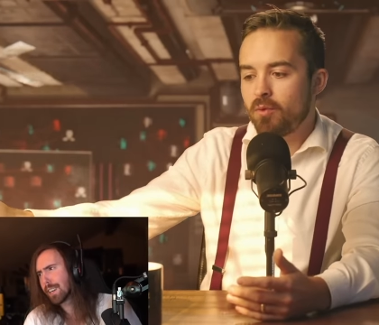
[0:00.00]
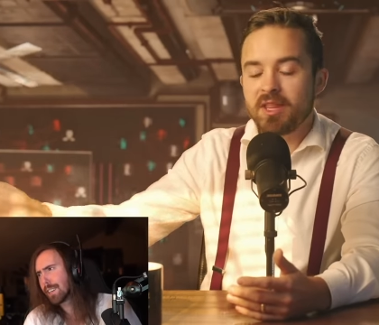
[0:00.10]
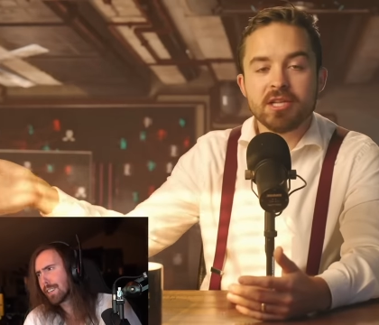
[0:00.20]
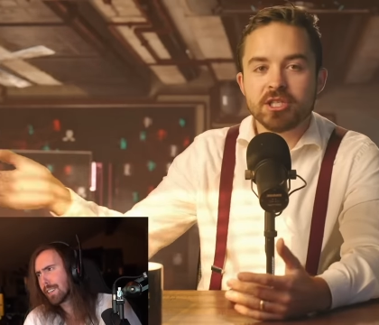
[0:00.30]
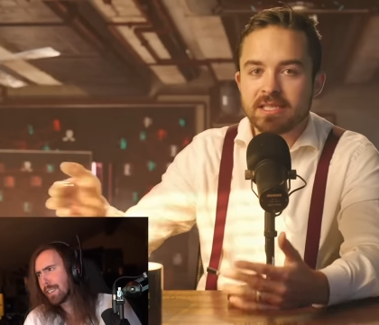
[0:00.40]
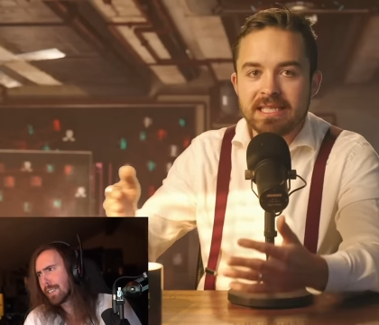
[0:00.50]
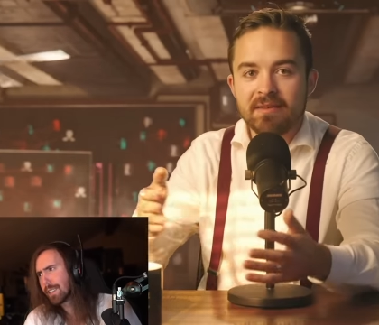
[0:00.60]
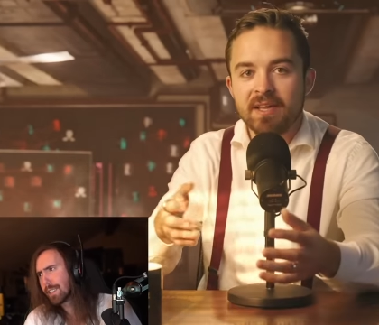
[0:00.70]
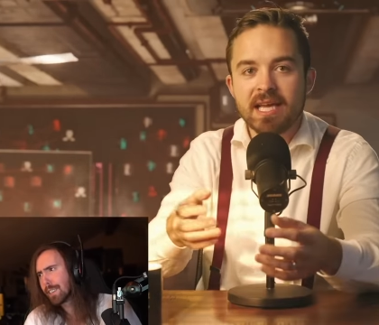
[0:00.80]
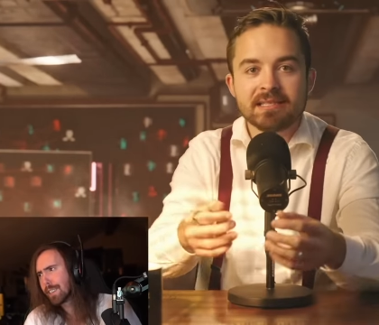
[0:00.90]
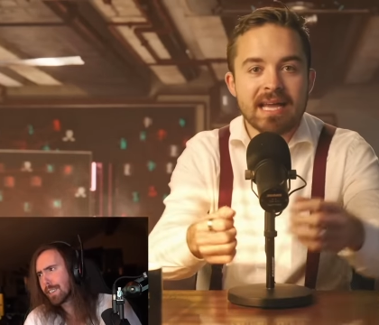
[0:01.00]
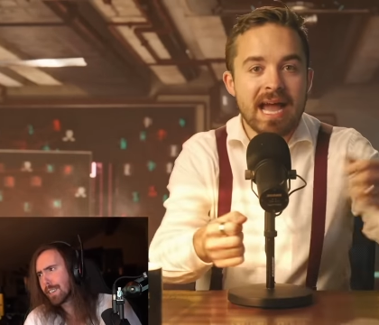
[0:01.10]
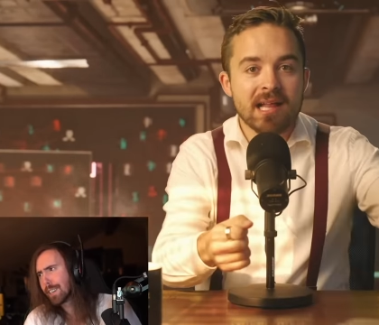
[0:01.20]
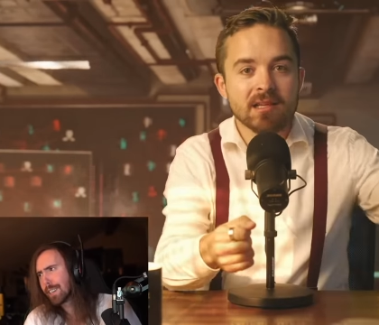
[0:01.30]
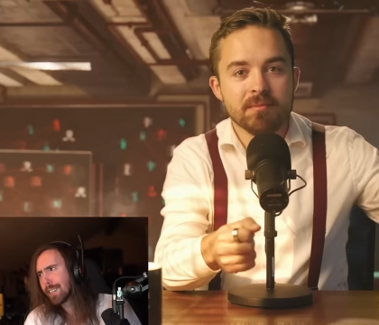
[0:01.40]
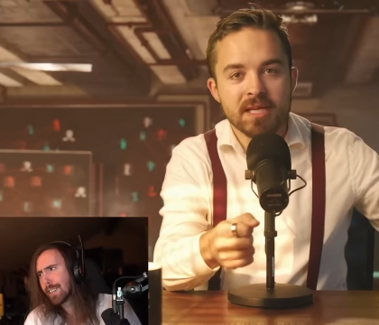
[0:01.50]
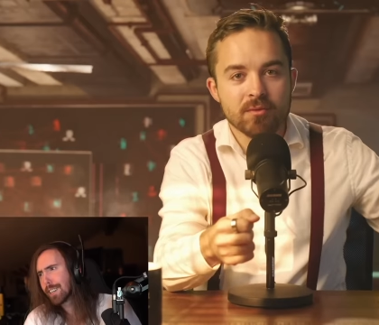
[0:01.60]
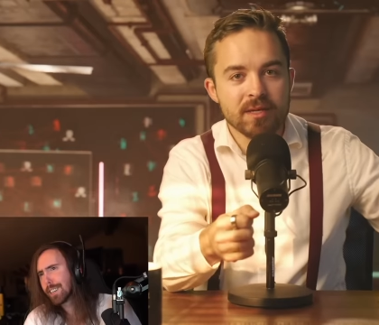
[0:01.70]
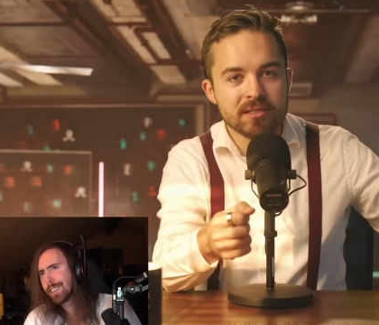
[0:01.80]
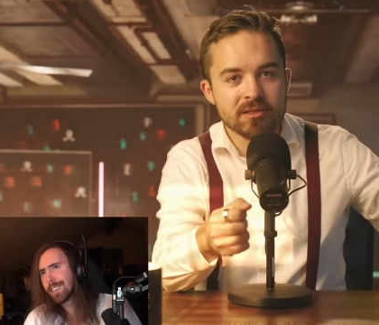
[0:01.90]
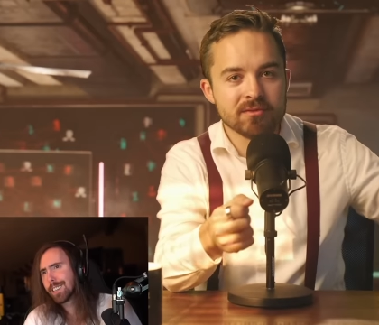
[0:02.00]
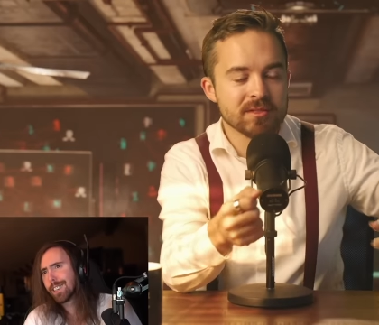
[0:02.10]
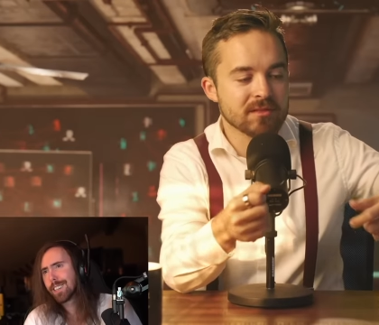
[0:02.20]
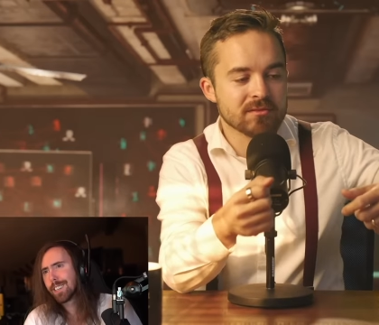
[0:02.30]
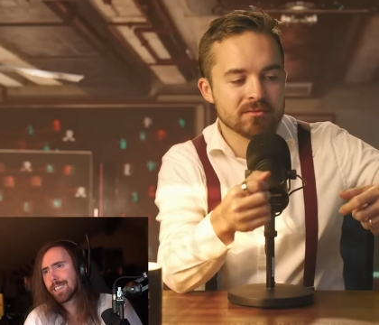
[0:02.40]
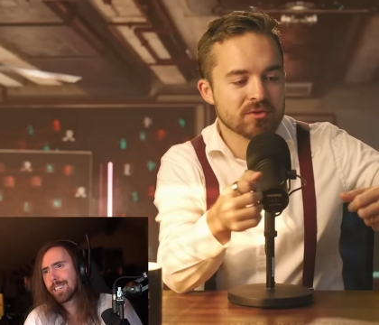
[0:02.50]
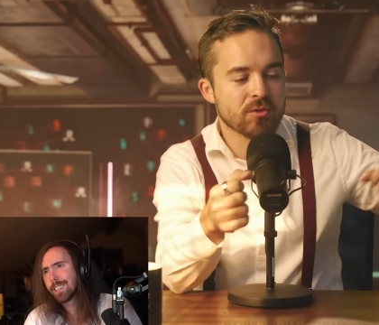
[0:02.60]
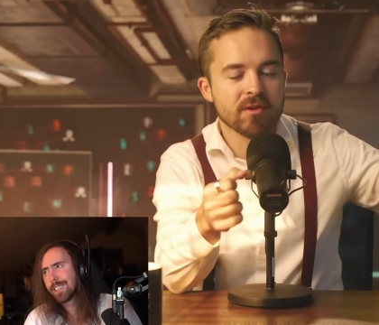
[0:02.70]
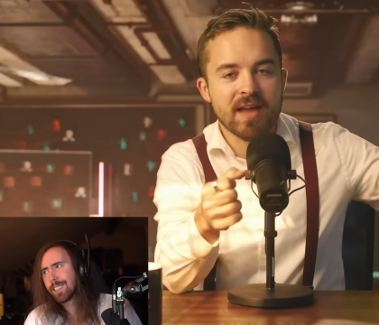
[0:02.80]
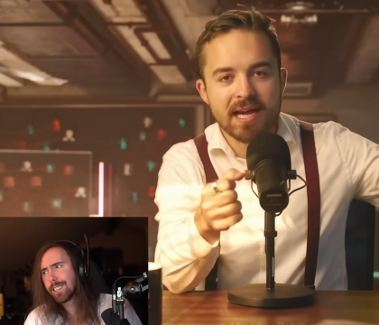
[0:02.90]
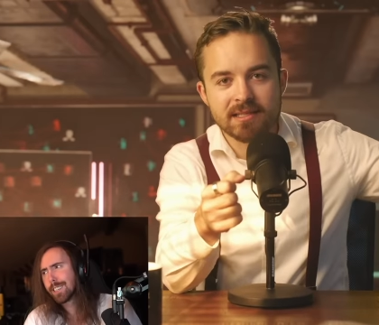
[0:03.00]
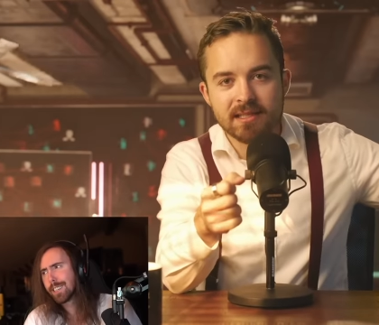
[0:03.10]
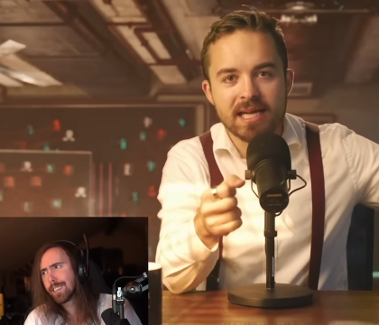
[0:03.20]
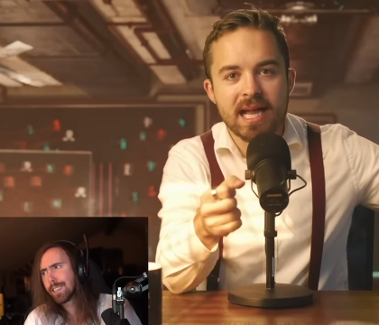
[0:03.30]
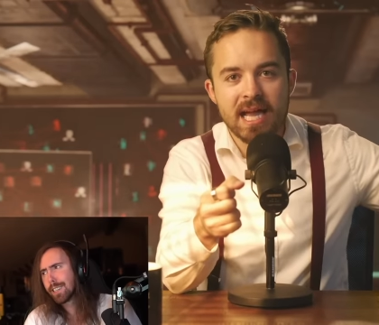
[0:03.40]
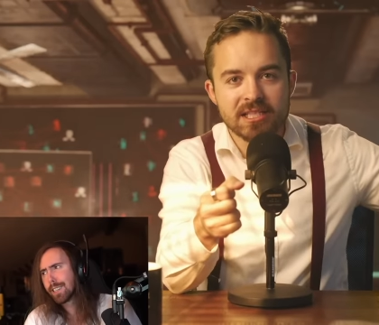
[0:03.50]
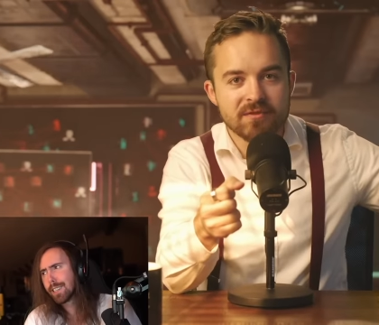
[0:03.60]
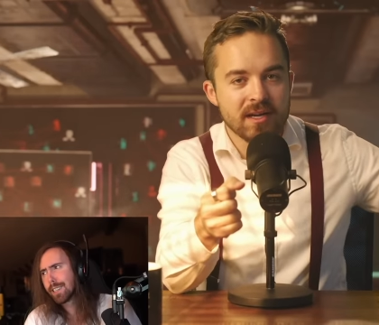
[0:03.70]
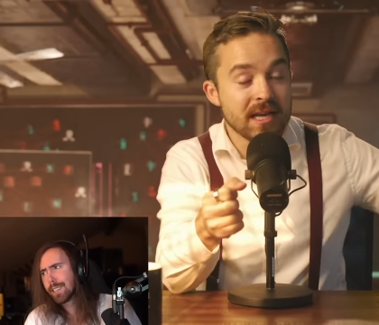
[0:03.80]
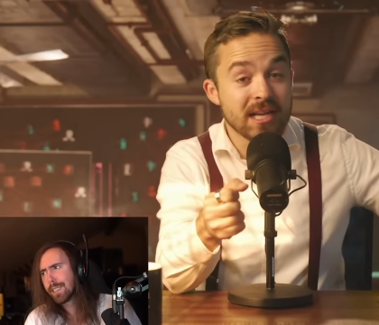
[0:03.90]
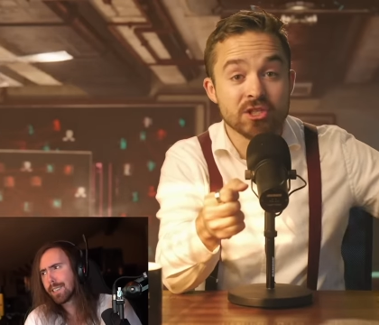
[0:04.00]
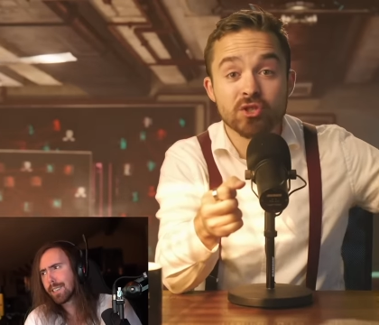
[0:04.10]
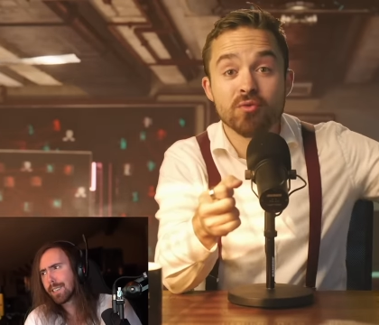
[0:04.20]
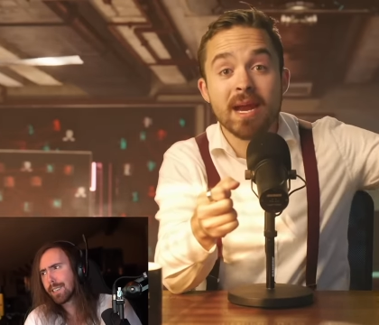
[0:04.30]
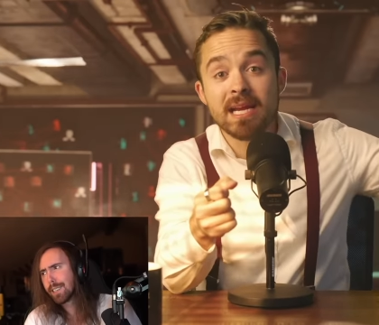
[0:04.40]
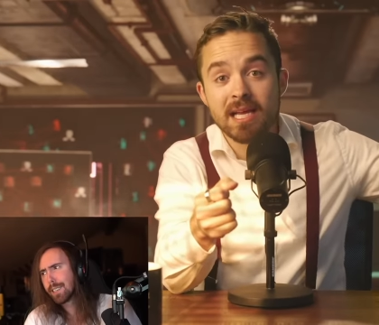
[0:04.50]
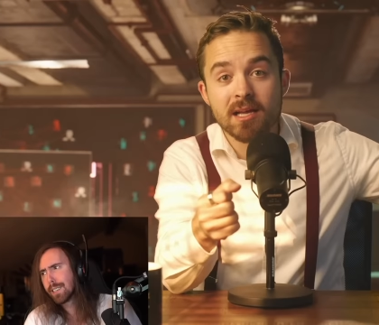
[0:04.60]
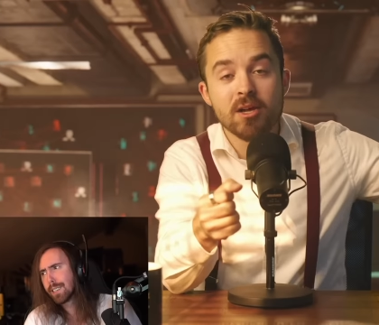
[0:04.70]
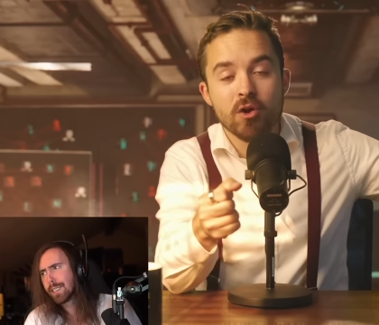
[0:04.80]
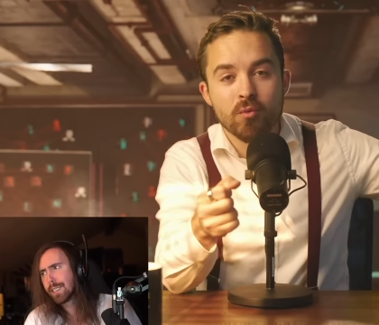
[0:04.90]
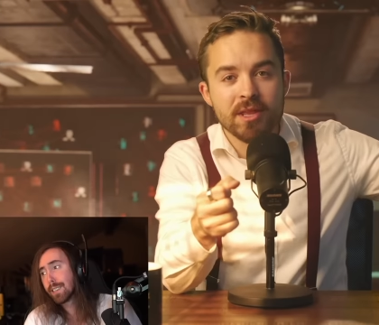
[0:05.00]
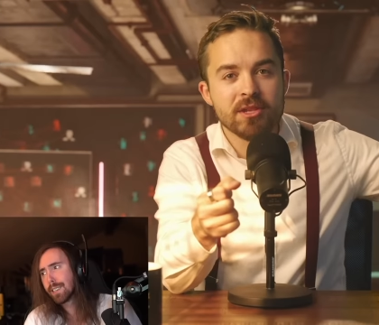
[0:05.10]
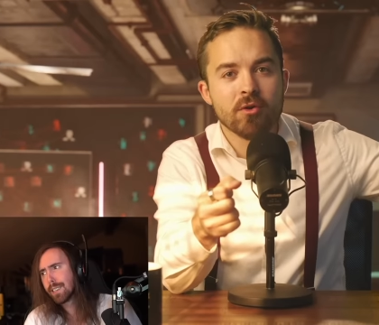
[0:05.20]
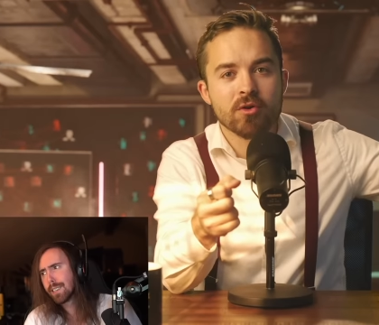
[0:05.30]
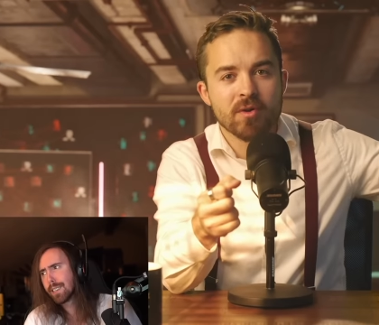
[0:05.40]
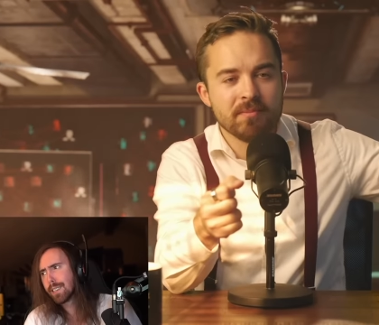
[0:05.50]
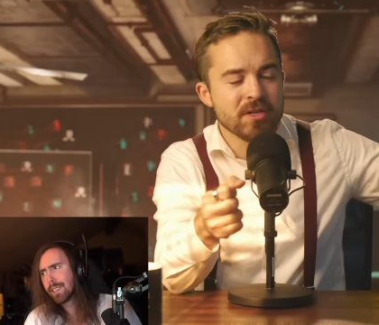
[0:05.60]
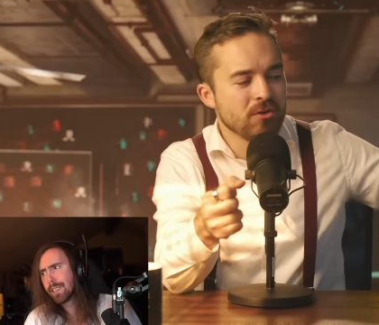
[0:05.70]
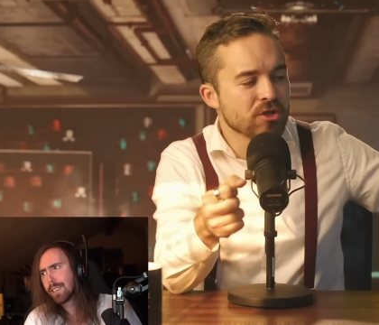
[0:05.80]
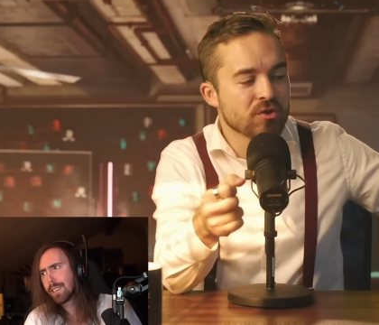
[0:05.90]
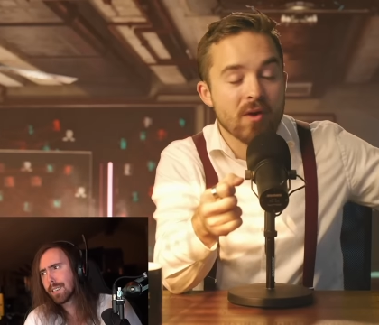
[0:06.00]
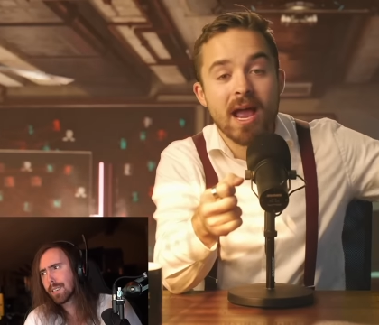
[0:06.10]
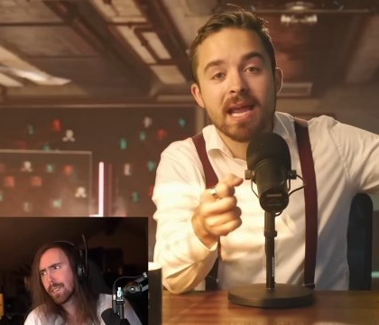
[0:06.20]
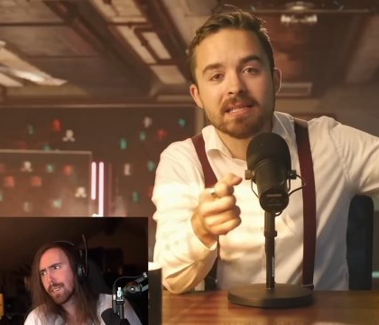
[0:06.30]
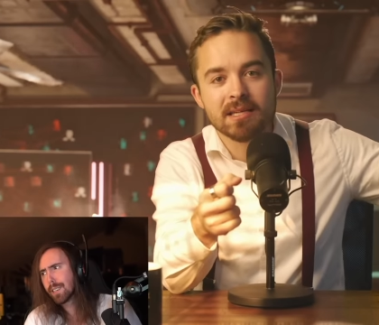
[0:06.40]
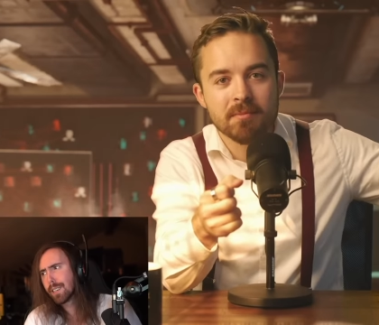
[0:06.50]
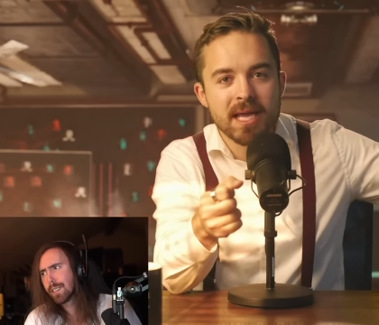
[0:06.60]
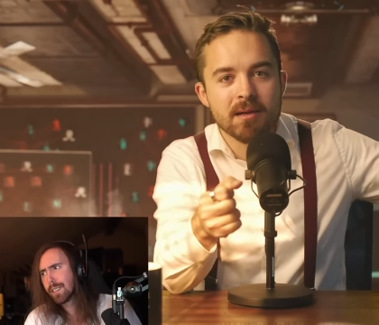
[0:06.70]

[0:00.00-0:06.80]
Speaker 1: Were they just giving it to Alameda Research, which is sort of acting like a hedge fund and trading with your crypto, trying to